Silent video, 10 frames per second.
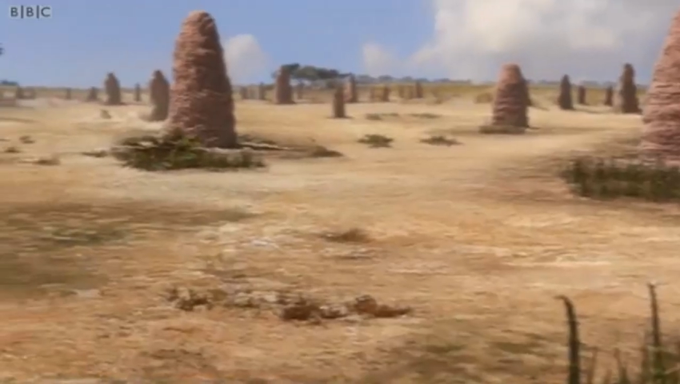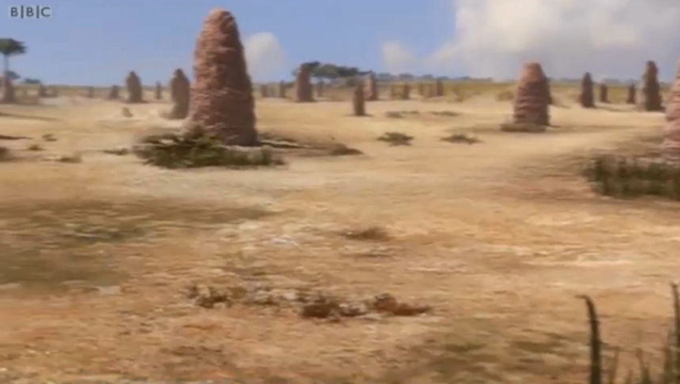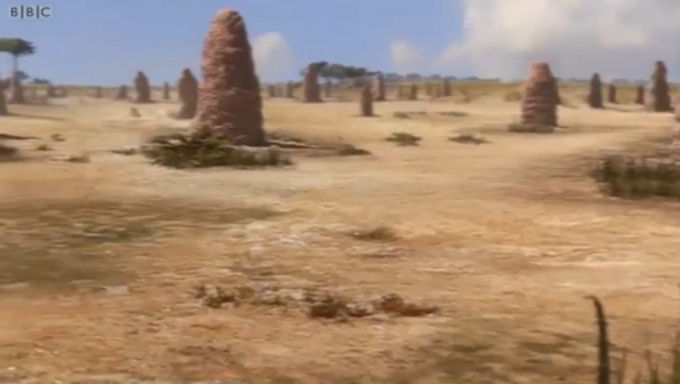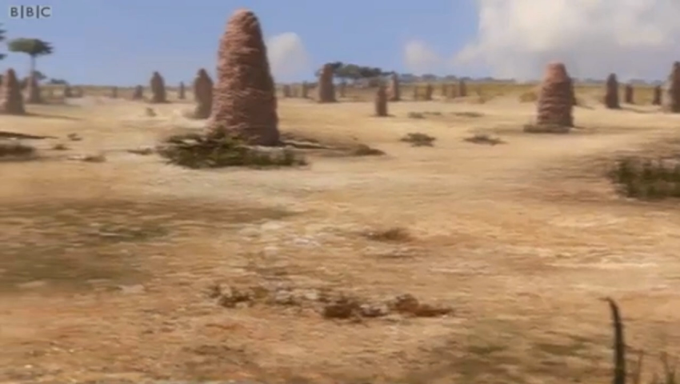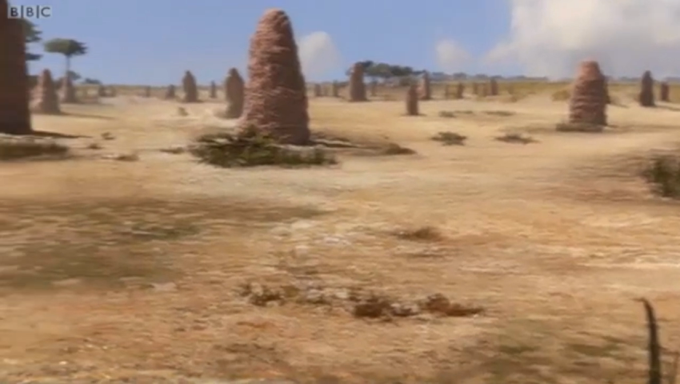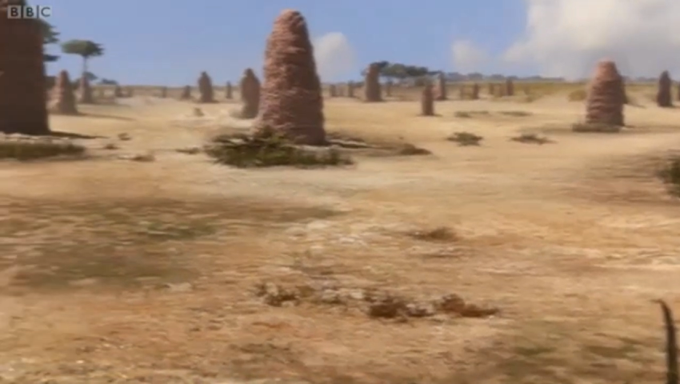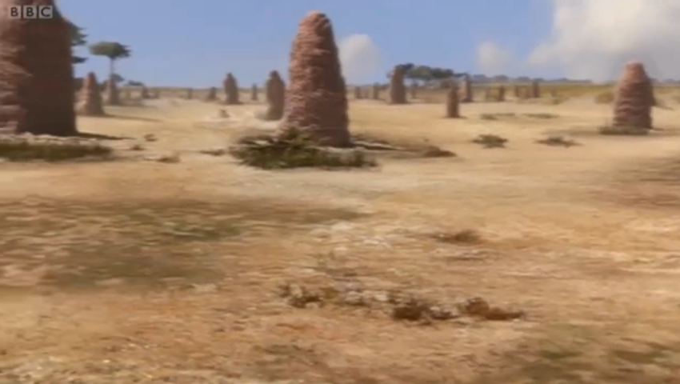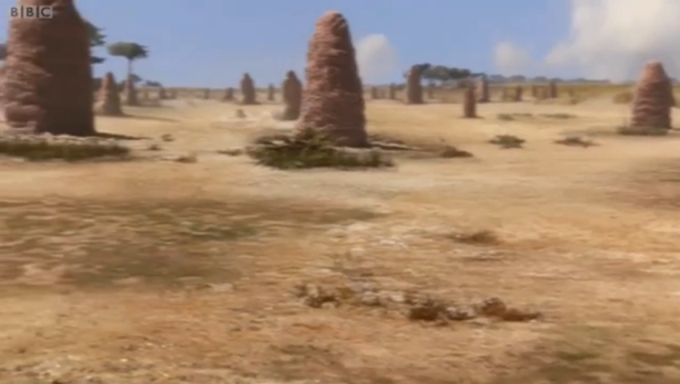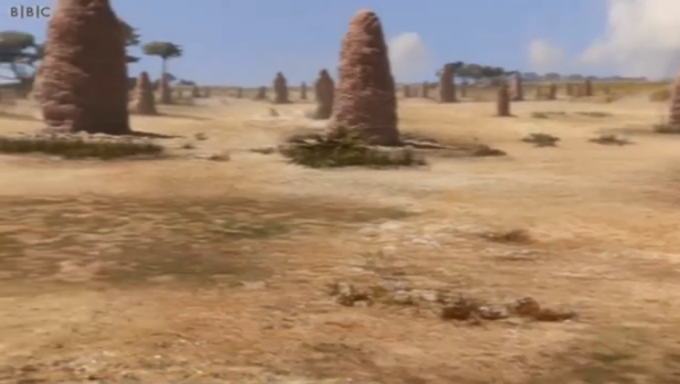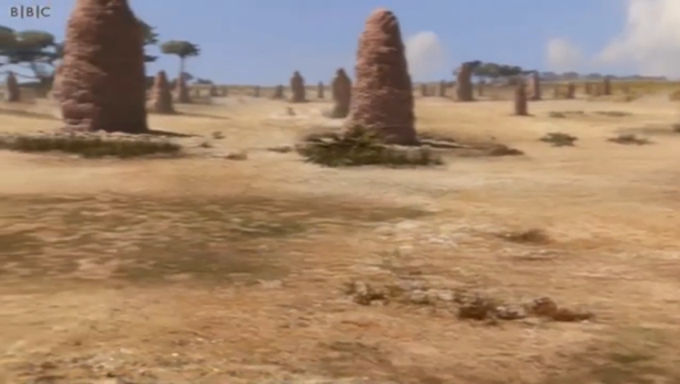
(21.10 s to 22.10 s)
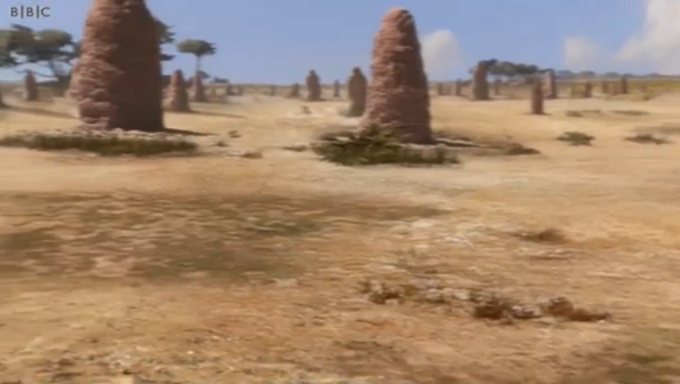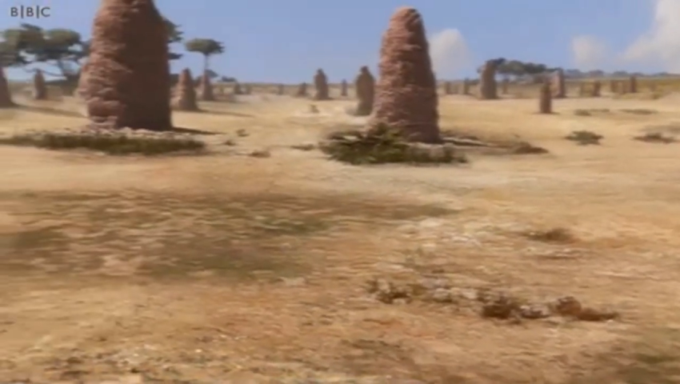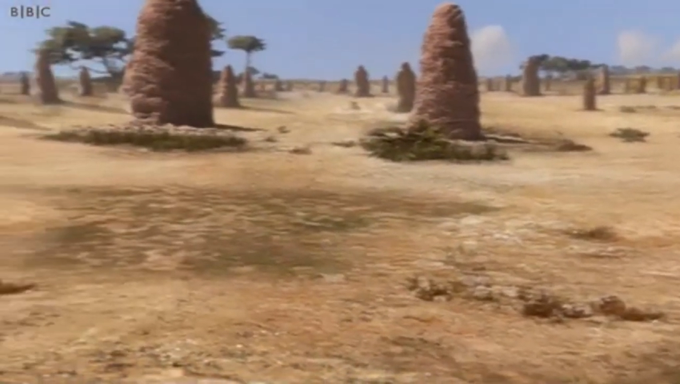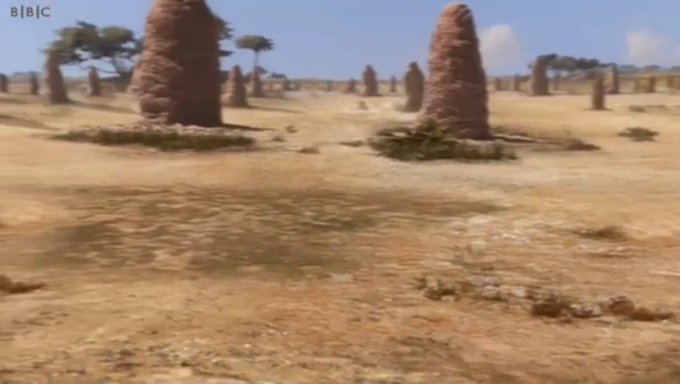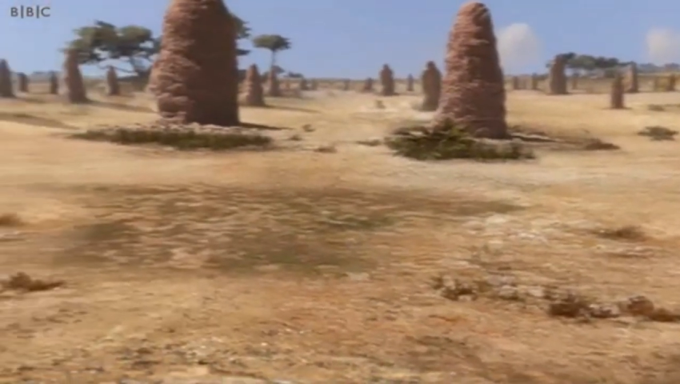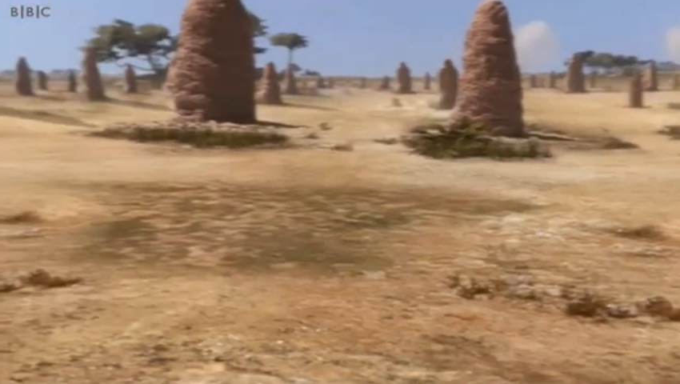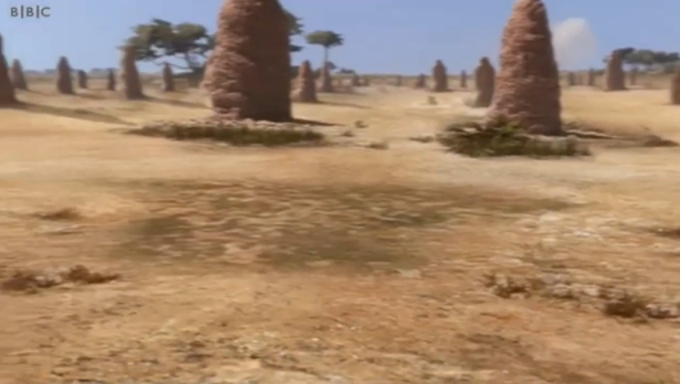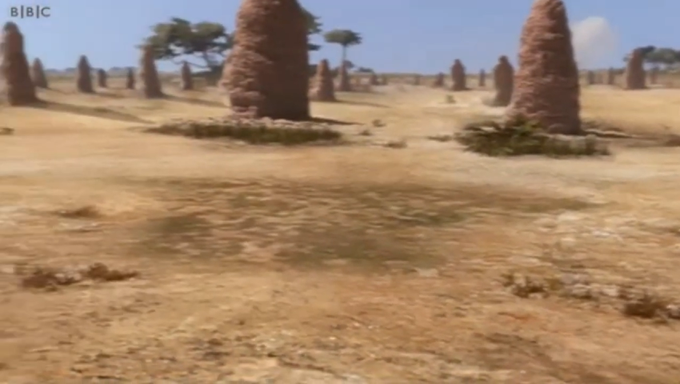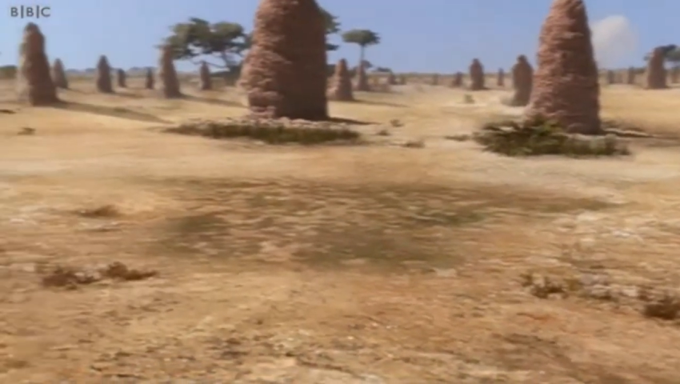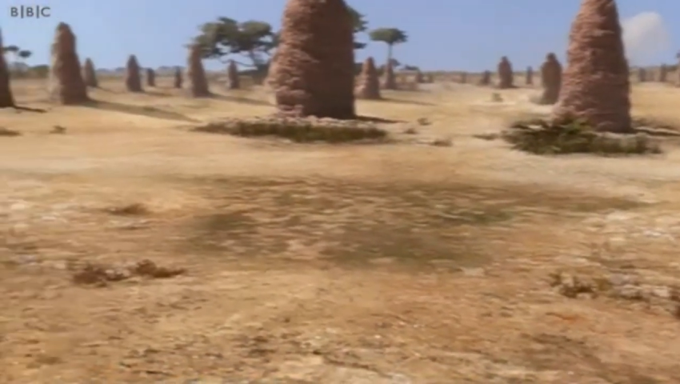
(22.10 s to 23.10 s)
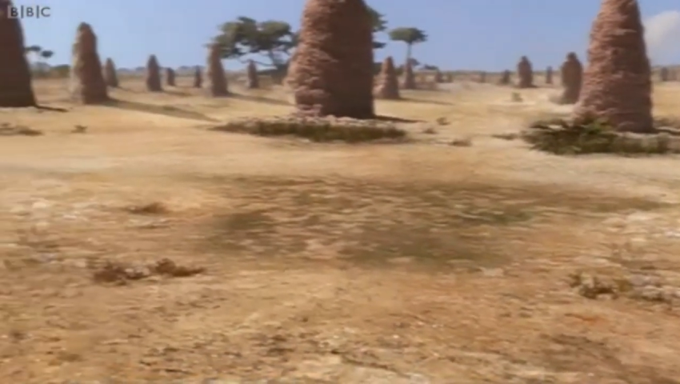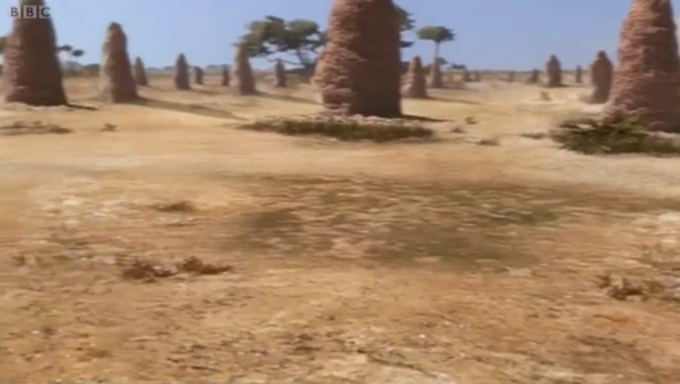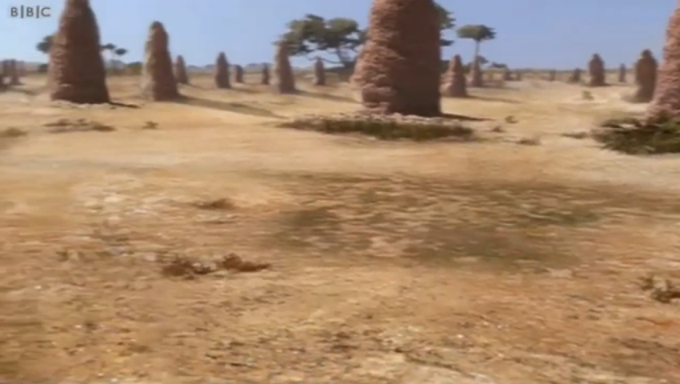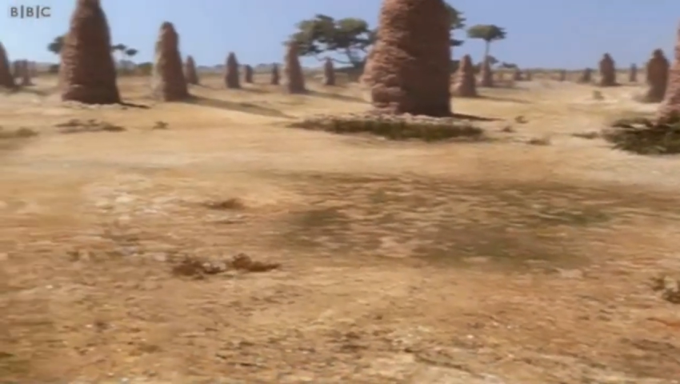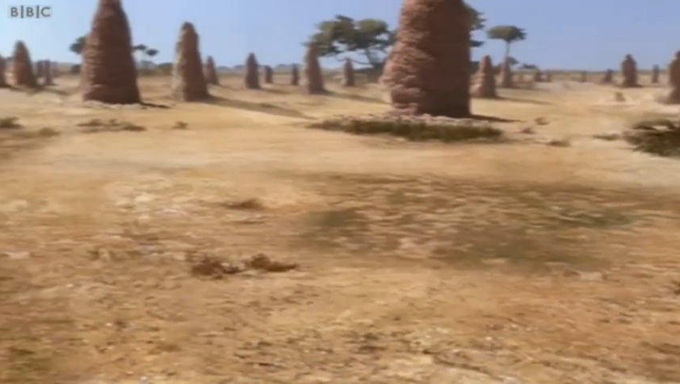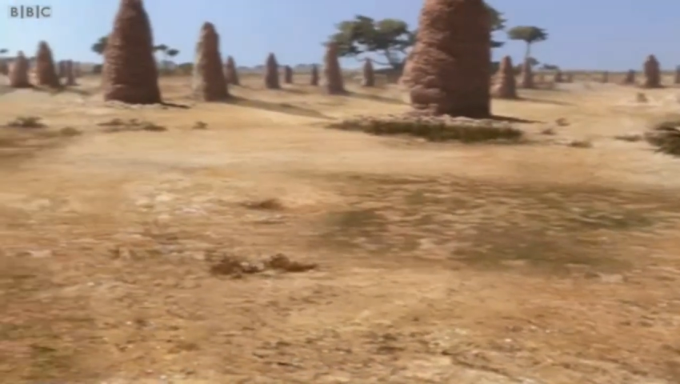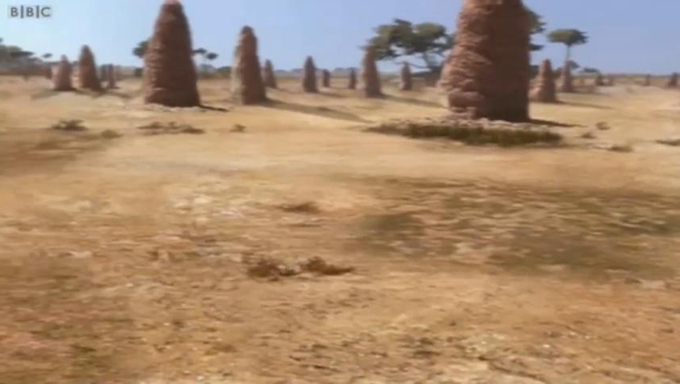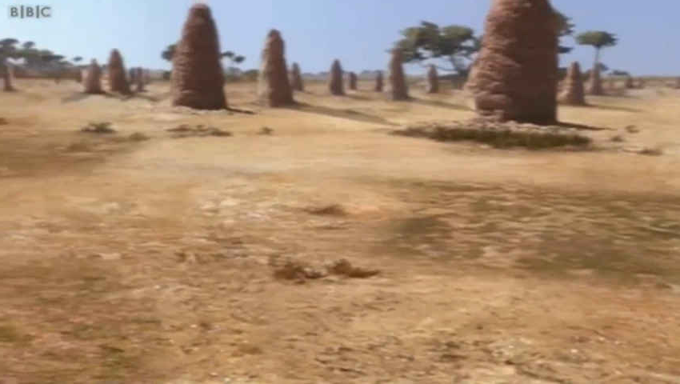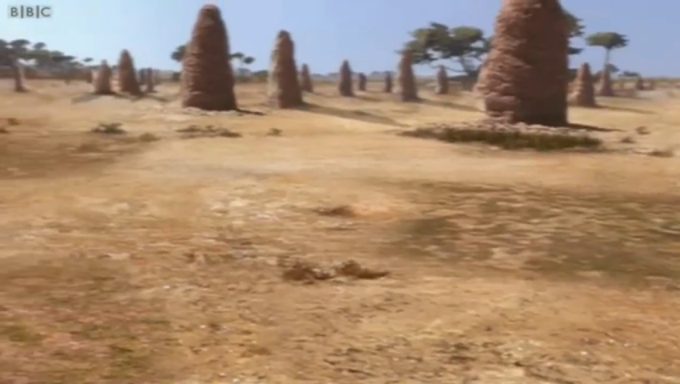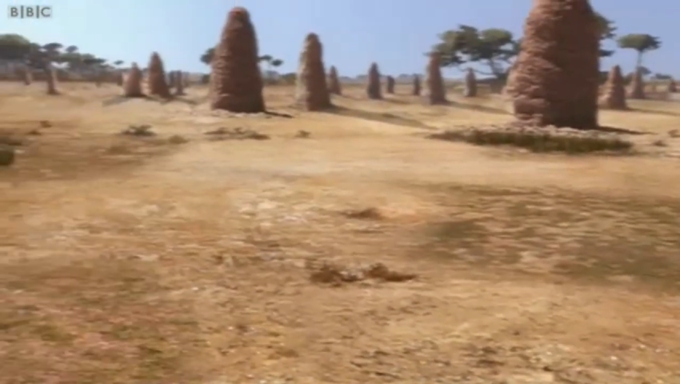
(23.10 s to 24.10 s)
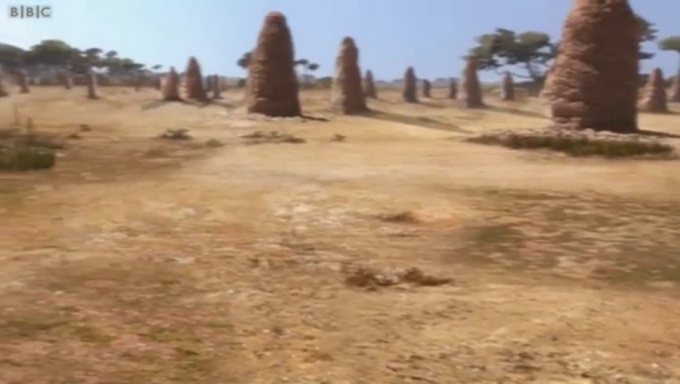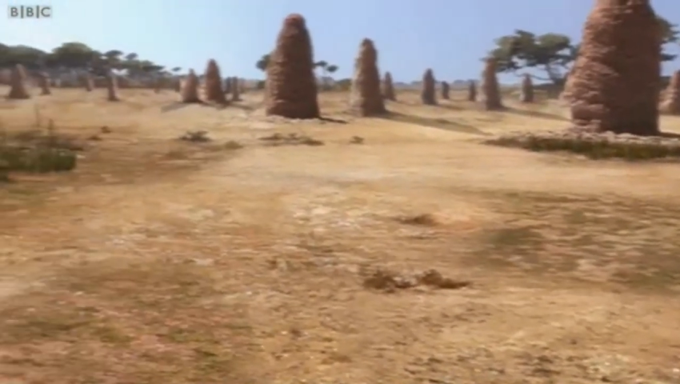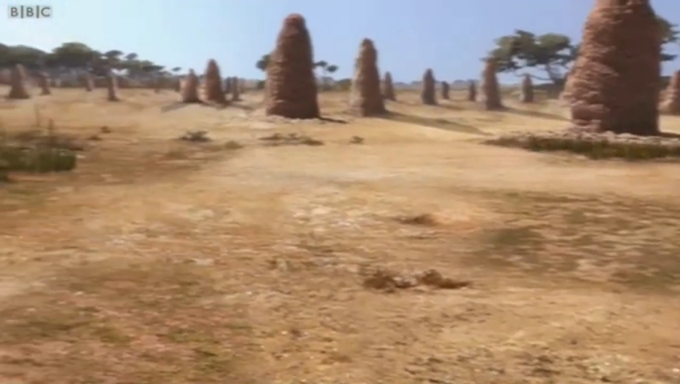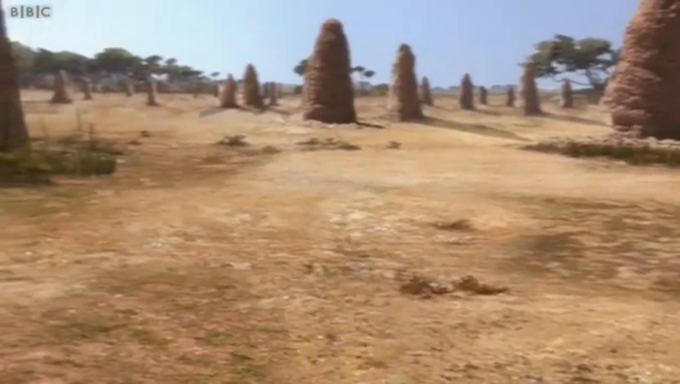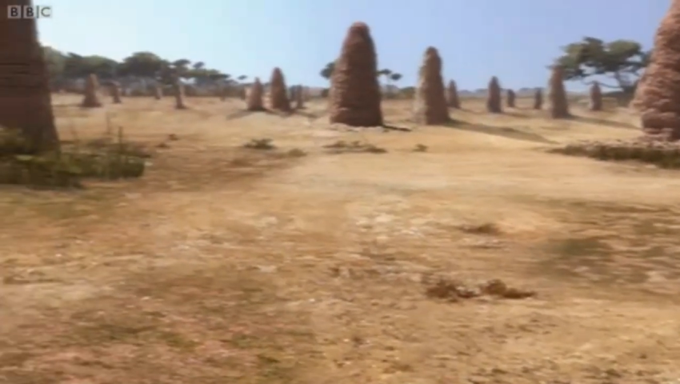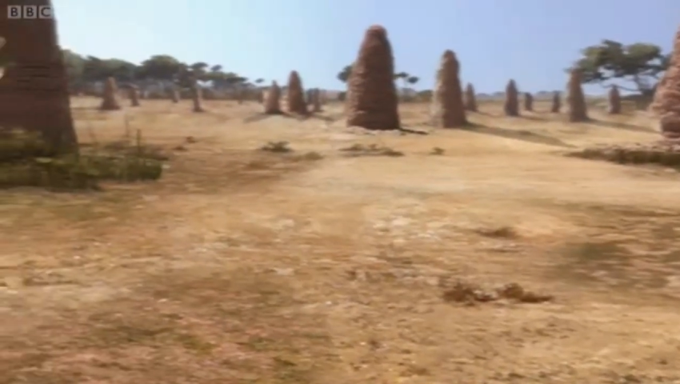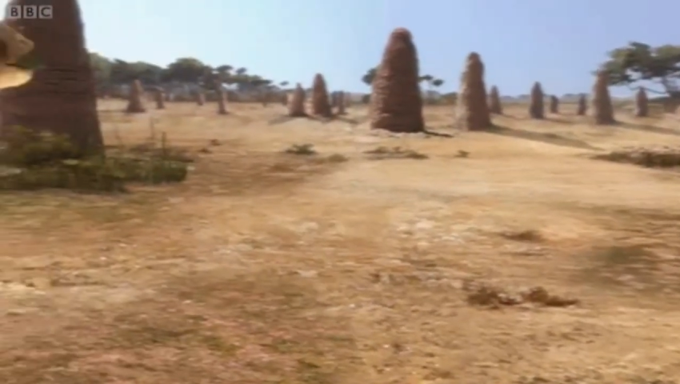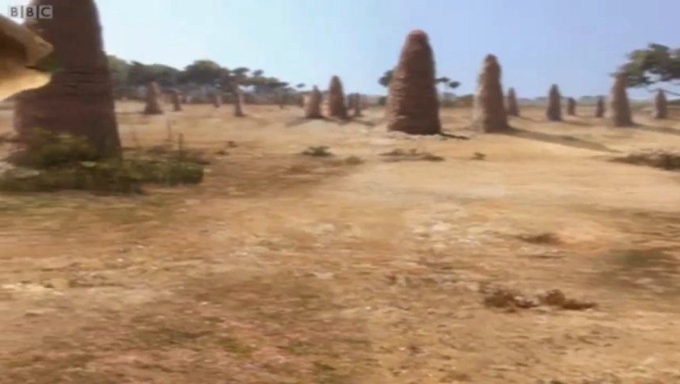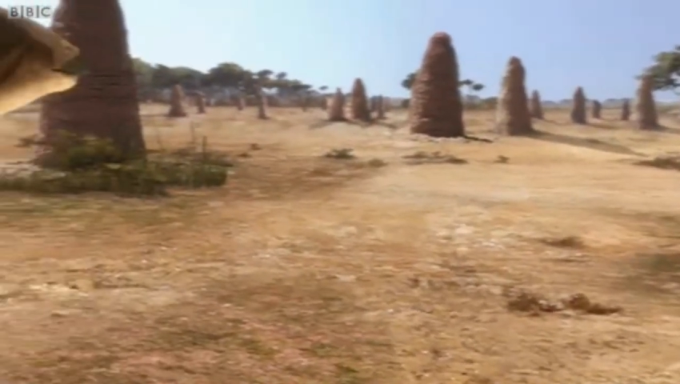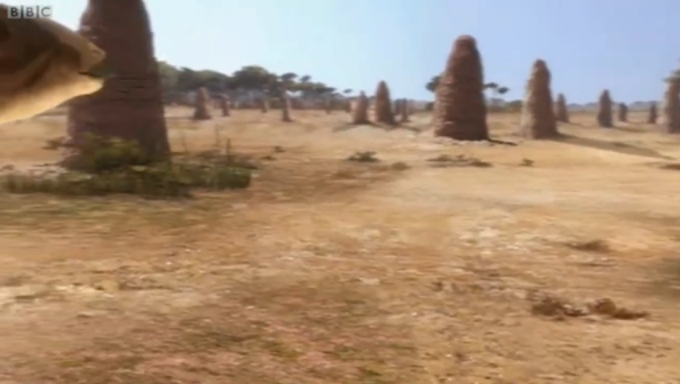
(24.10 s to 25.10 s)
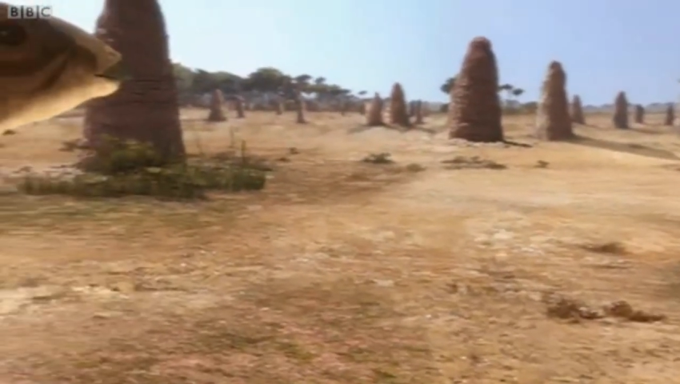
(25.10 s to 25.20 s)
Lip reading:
(no speaker visible)